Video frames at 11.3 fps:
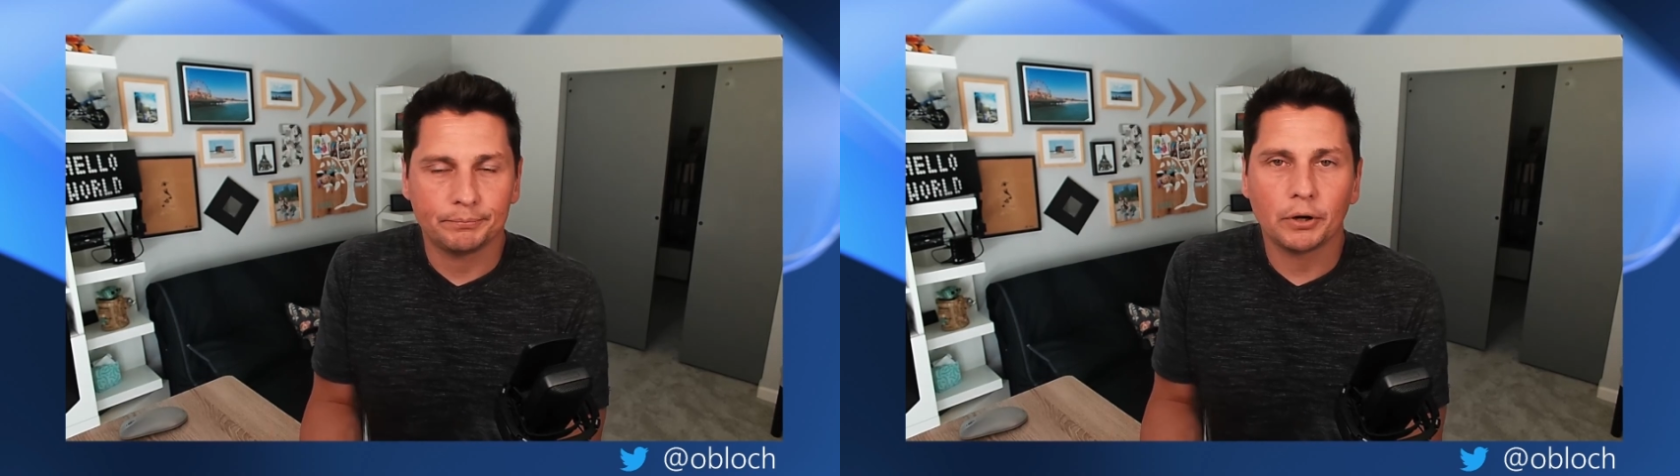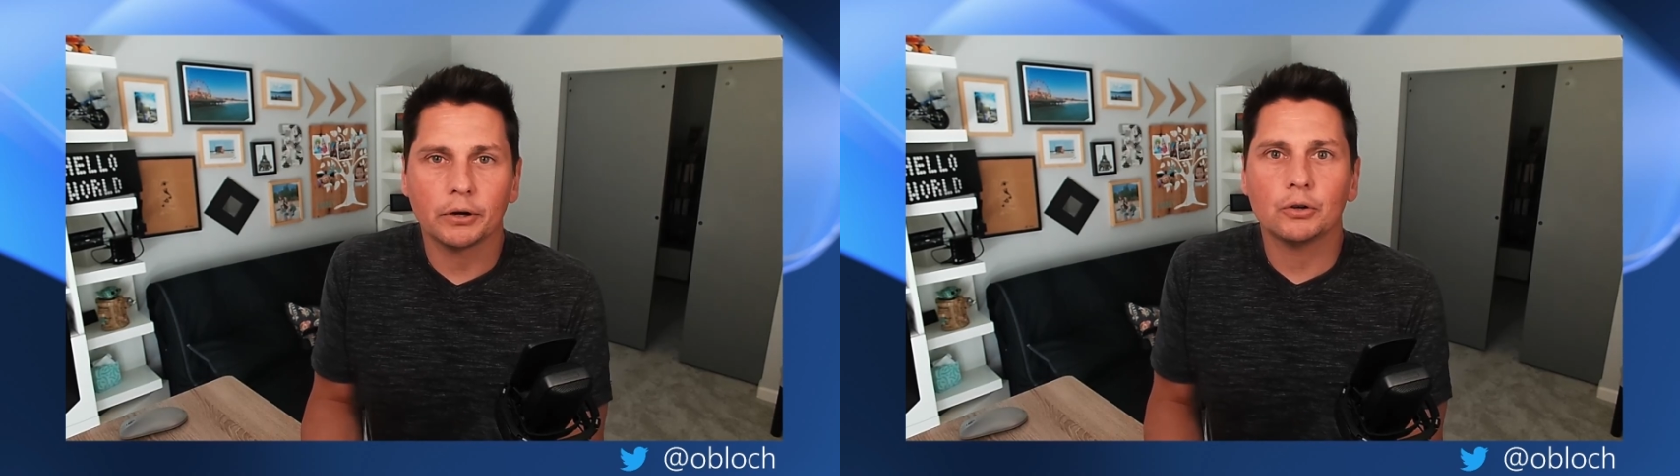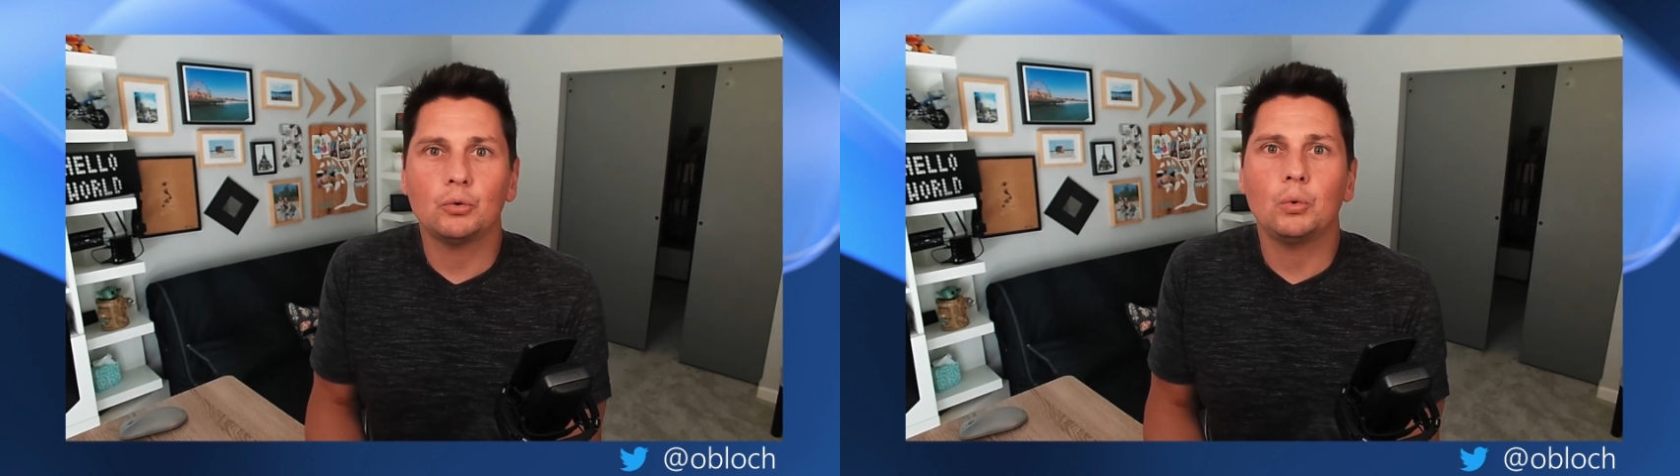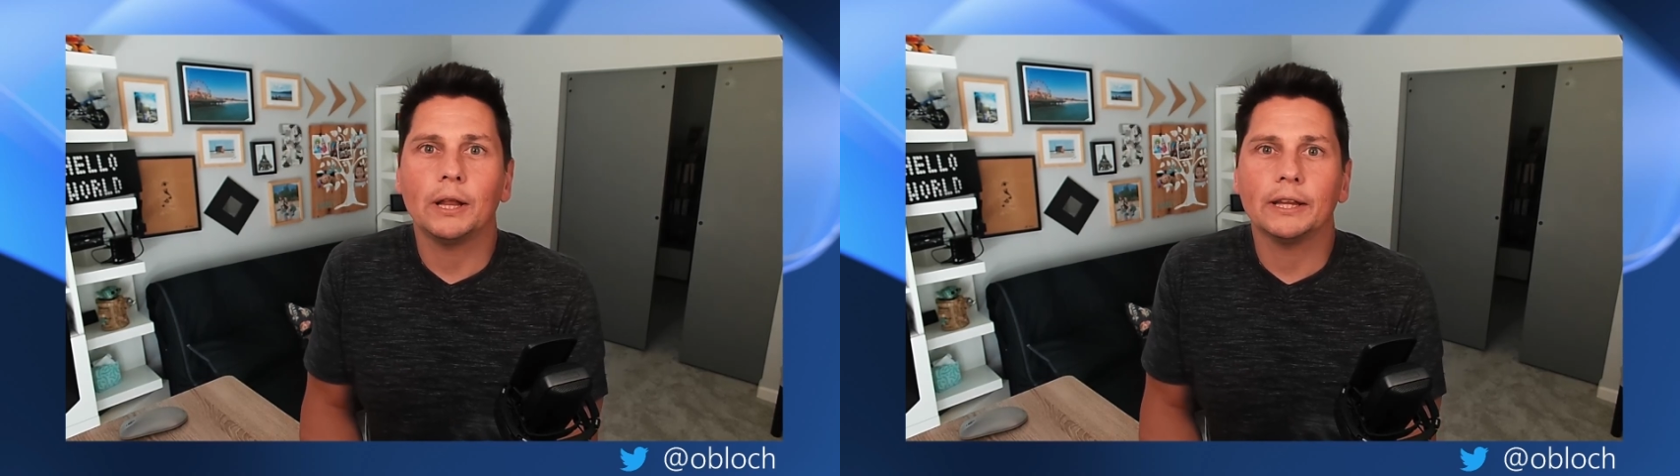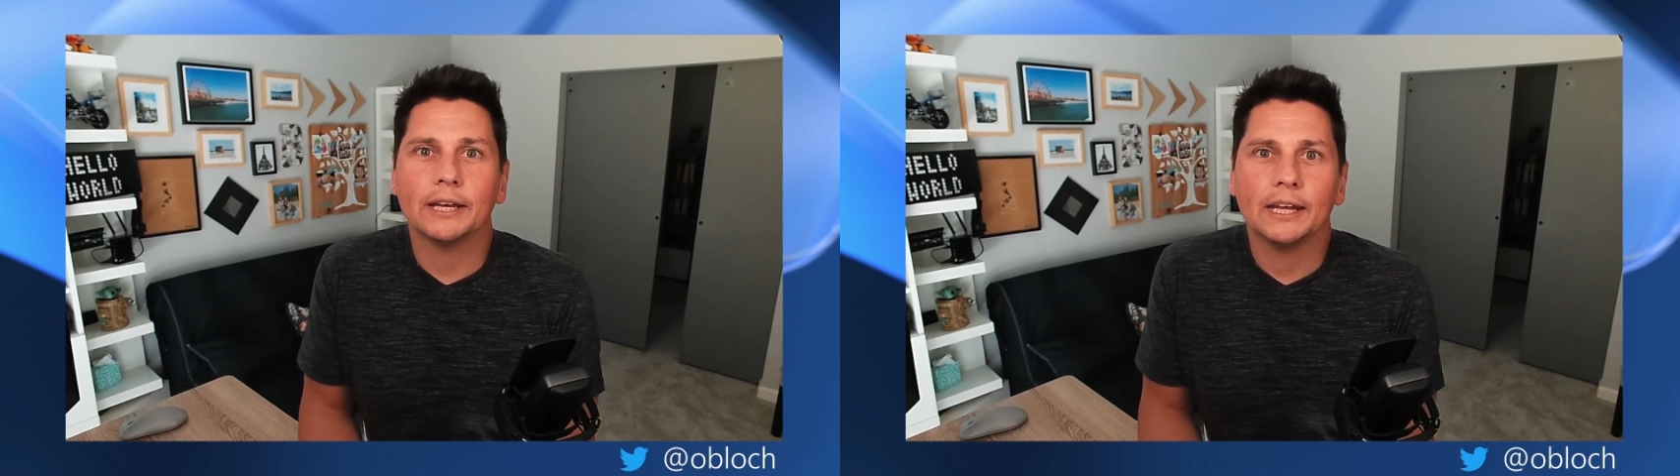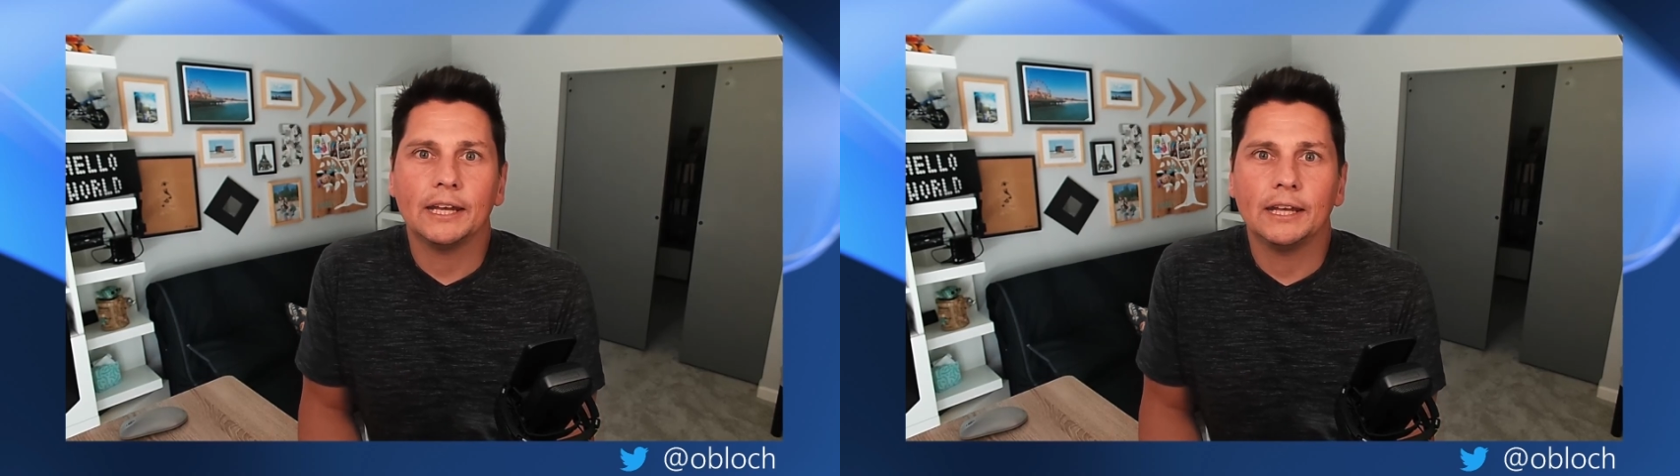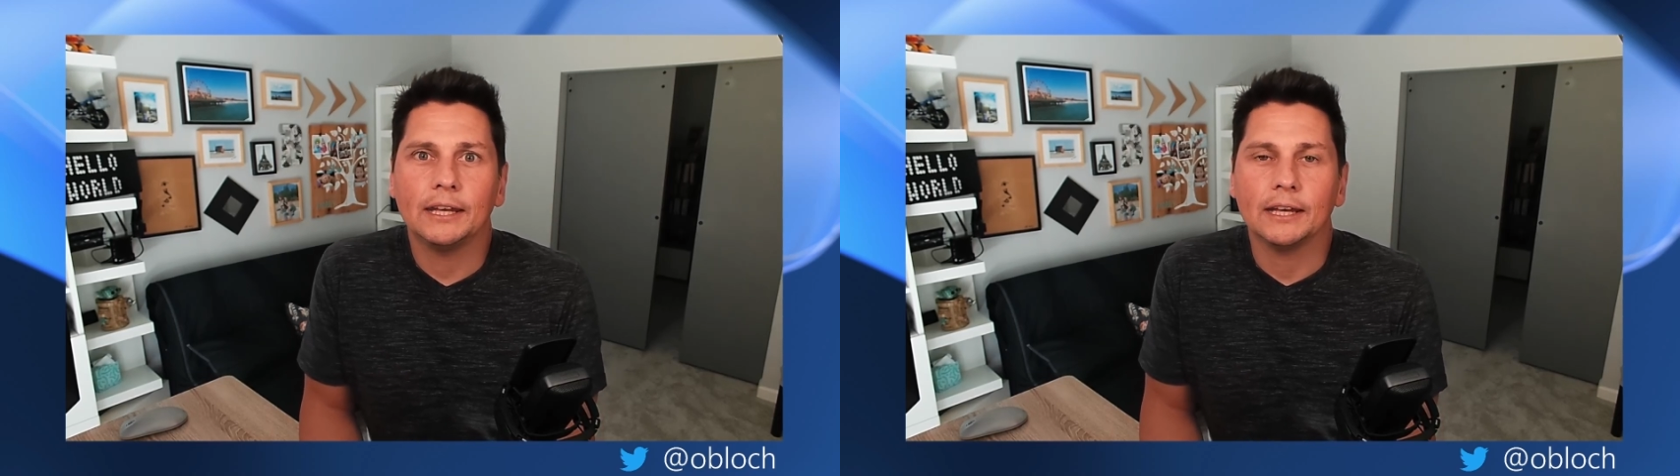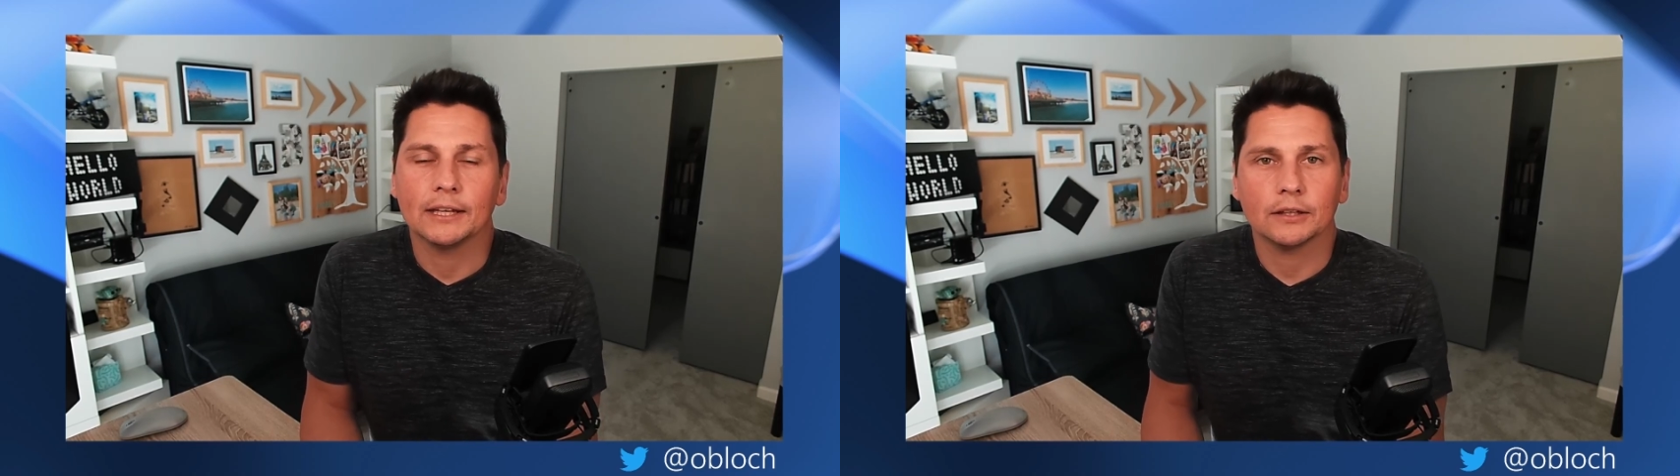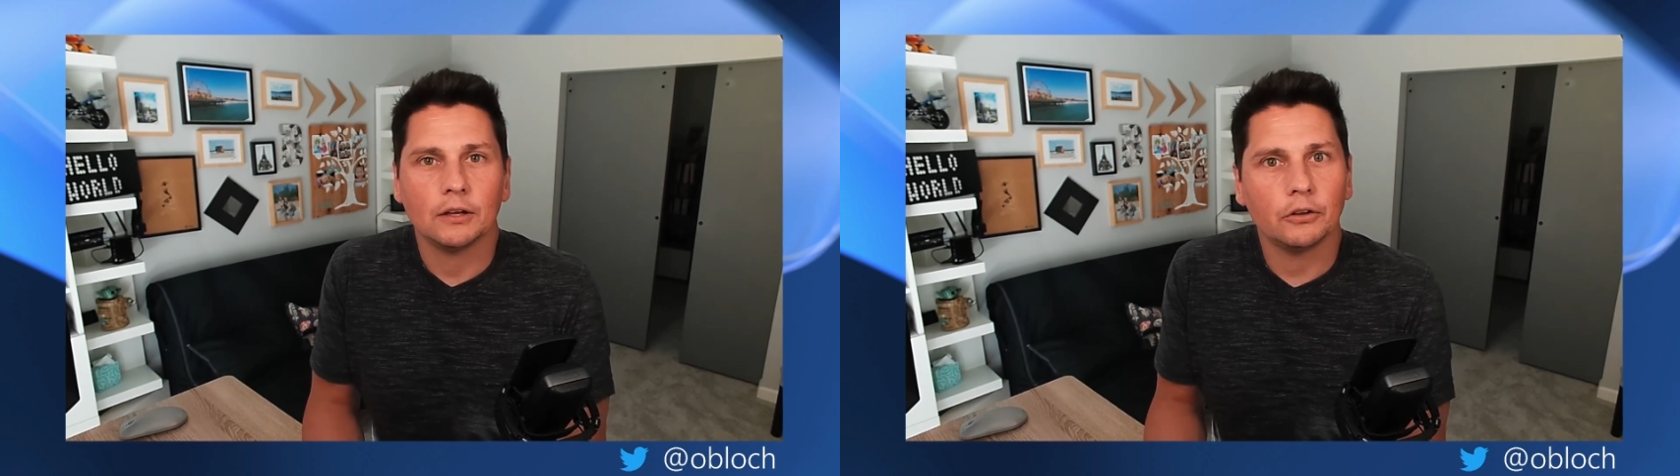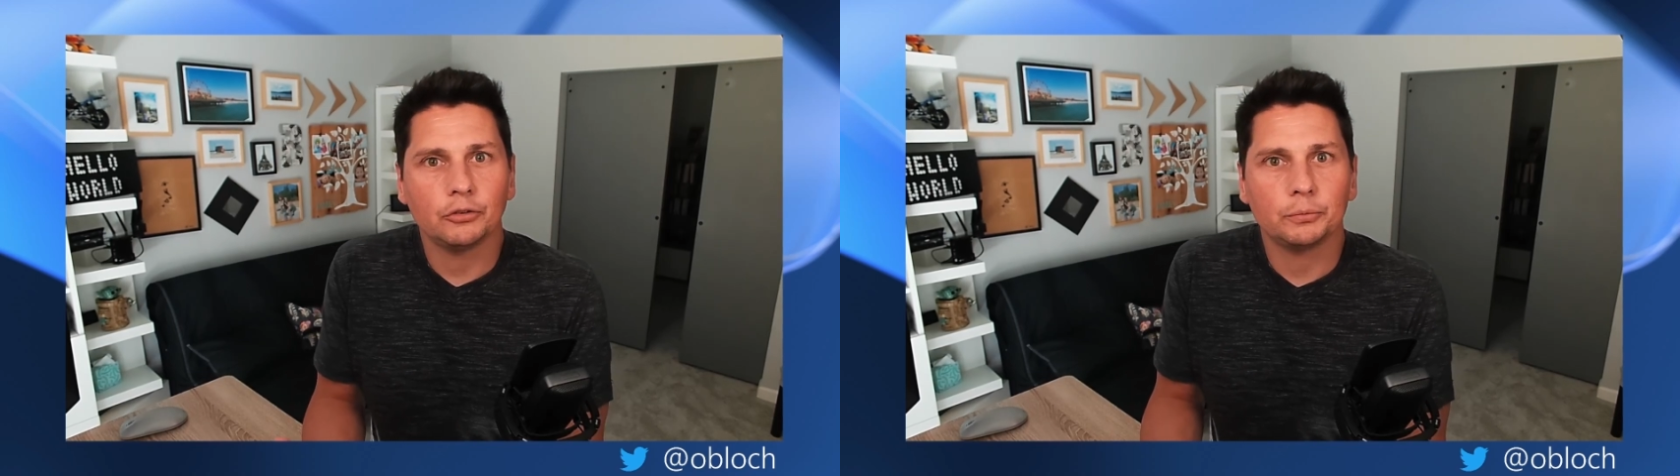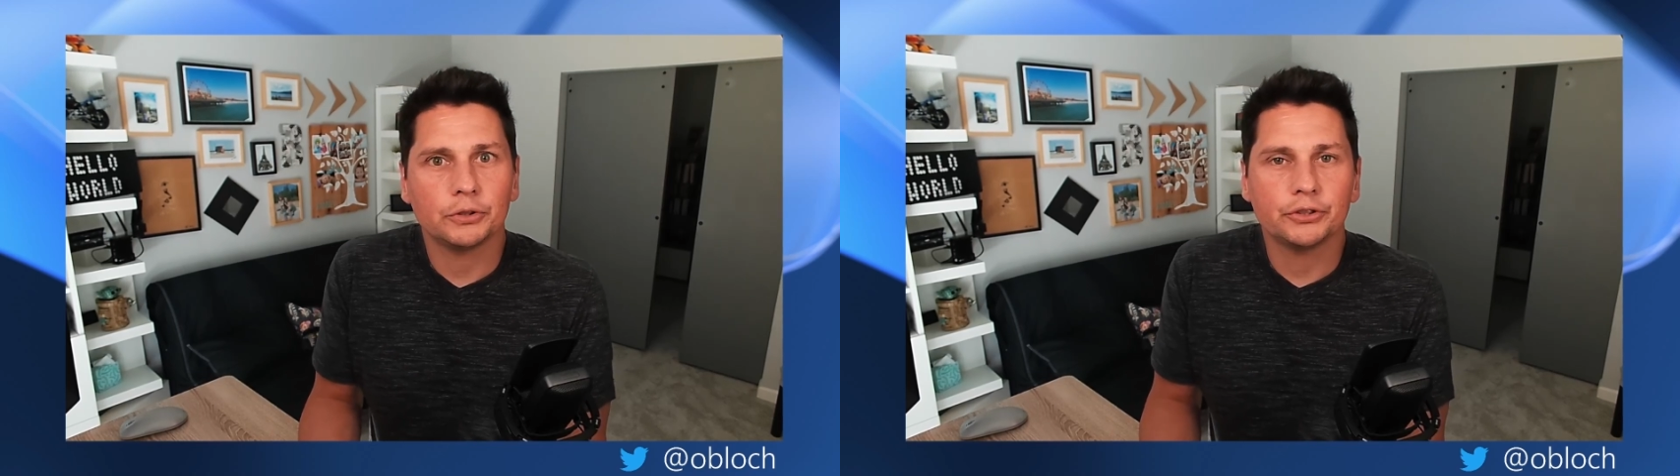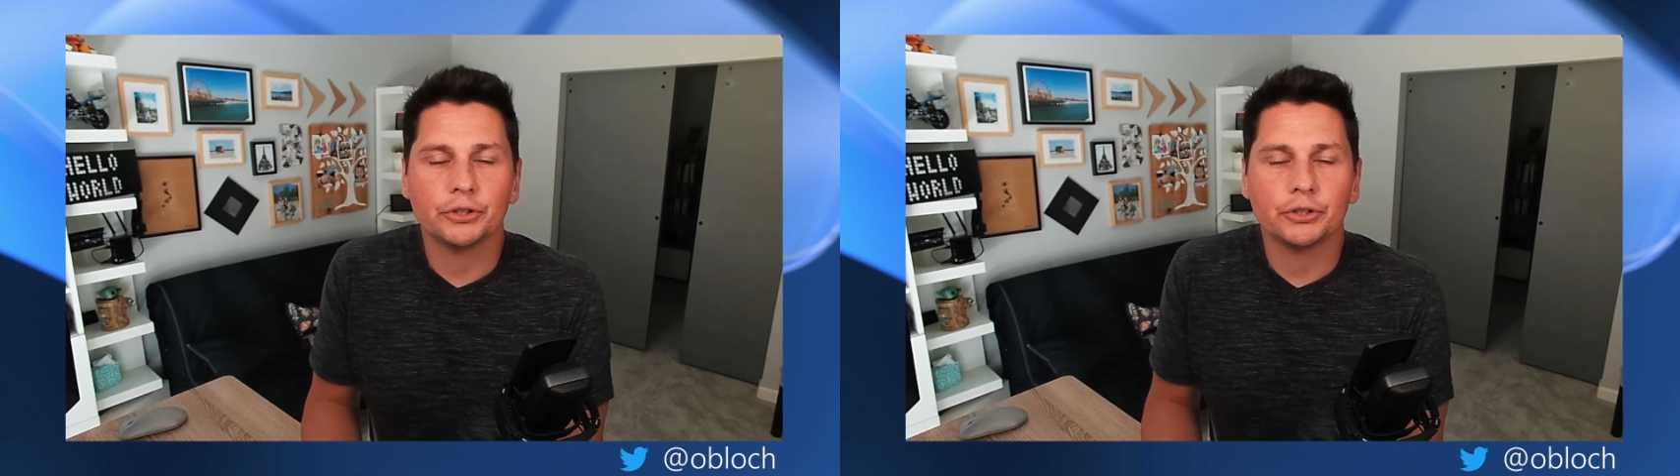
product quality and customer